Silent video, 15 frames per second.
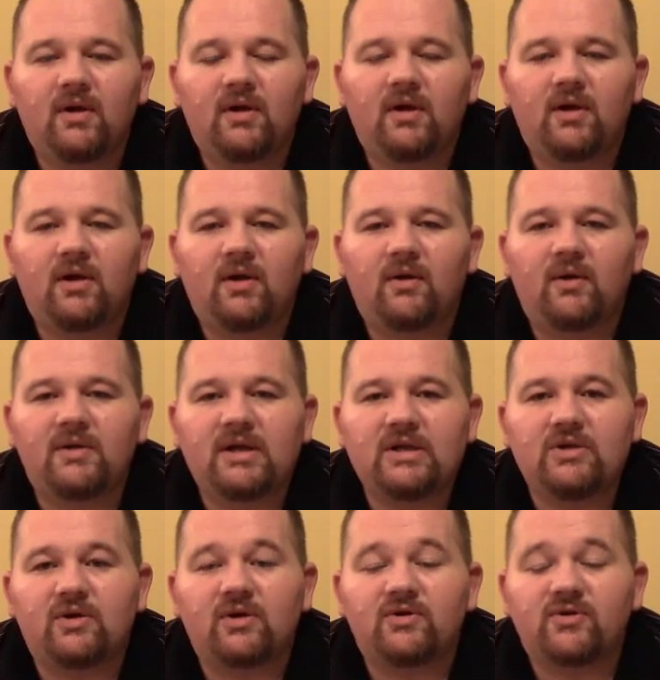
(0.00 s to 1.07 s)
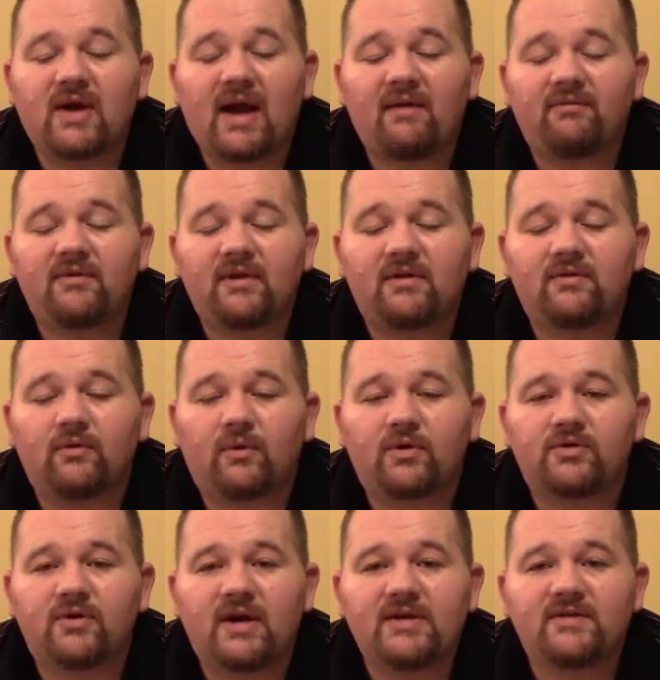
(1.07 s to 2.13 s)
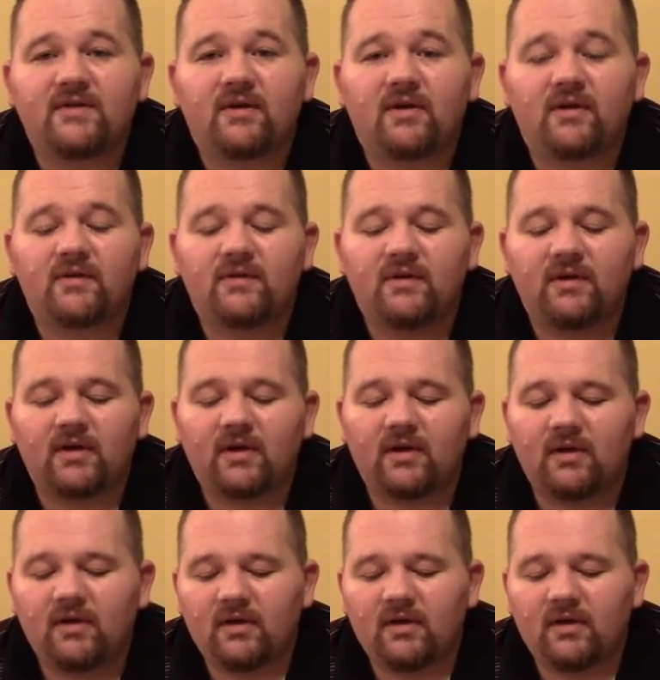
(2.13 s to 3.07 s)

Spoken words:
and then you can draft it or trace it onto the